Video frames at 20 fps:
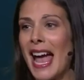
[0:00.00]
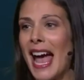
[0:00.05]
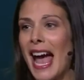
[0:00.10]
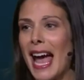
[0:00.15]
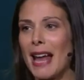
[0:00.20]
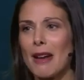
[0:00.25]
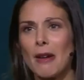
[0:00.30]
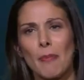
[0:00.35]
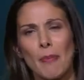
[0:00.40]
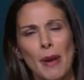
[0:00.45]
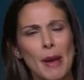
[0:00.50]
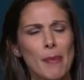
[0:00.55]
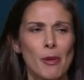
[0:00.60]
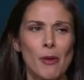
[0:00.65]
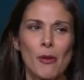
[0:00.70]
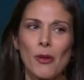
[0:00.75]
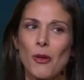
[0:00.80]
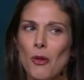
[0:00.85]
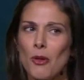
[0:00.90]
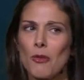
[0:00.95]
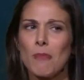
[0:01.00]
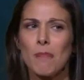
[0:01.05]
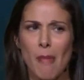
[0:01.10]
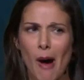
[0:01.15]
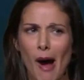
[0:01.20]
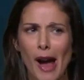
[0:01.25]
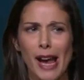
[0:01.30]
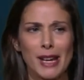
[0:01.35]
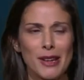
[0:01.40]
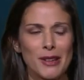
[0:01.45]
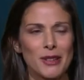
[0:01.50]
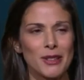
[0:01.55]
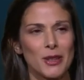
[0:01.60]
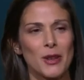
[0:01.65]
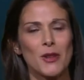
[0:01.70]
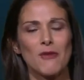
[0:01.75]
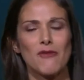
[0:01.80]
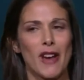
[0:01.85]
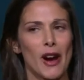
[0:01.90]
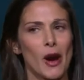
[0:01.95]
and people called miners
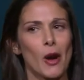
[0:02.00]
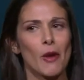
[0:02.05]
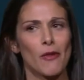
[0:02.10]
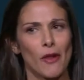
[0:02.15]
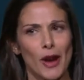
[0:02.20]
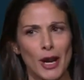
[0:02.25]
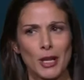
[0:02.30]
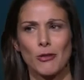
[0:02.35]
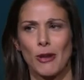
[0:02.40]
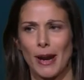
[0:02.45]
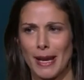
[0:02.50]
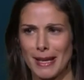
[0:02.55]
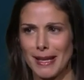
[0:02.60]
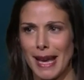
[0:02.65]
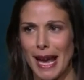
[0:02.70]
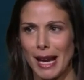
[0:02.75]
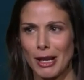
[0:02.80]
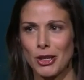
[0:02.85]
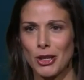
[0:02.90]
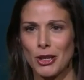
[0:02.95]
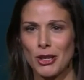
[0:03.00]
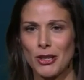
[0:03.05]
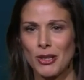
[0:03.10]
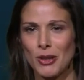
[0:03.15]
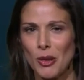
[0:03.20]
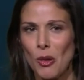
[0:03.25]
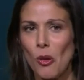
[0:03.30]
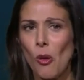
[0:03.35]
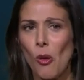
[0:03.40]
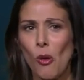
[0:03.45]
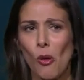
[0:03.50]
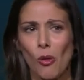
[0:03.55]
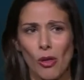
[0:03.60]
who verify transactions, all